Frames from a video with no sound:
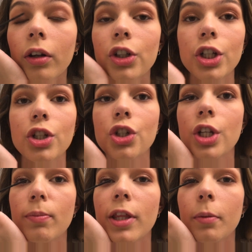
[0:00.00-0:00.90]
Just
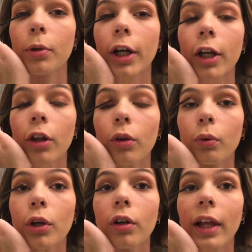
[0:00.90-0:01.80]
shimmy the product
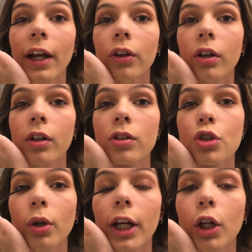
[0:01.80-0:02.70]
through your lashes.
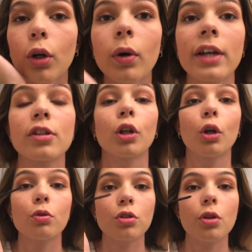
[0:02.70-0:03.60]
Try to go as
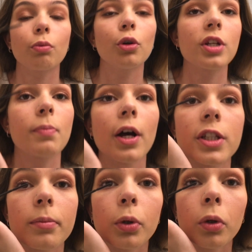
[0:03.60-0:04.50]
close to the root as
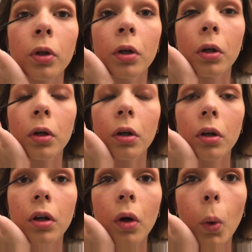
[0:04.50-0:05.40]
possible.
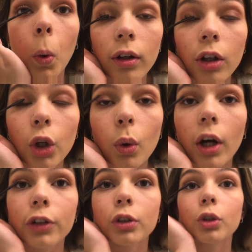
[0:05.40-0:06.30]
You
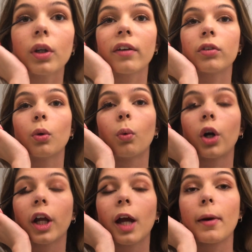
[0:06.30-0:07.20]
also don't have to
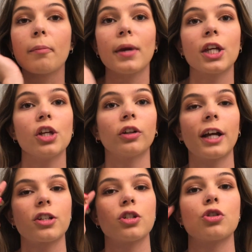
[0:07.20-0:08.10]
worry about making your
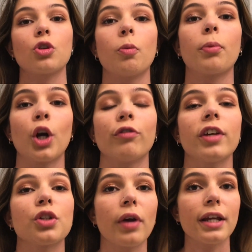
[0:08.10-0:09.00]
lashes so
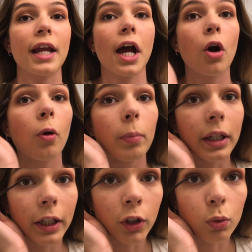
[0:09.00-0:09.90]
perfect right now
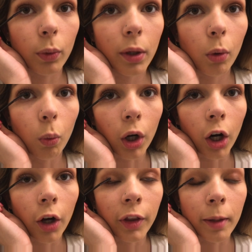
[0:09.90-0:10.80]
because we will
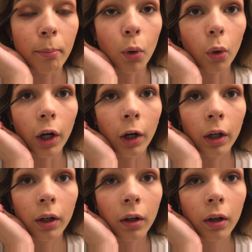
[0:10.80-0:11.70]
work on them more.
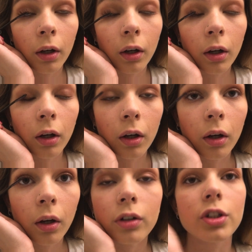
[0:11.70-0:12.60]

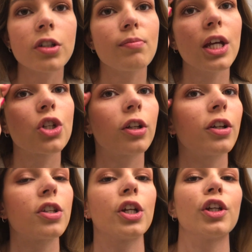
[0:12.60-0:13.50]
Just make sure
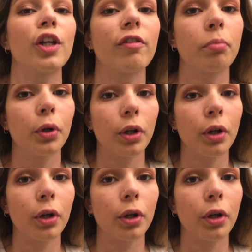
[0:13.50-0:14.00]
there's a good enough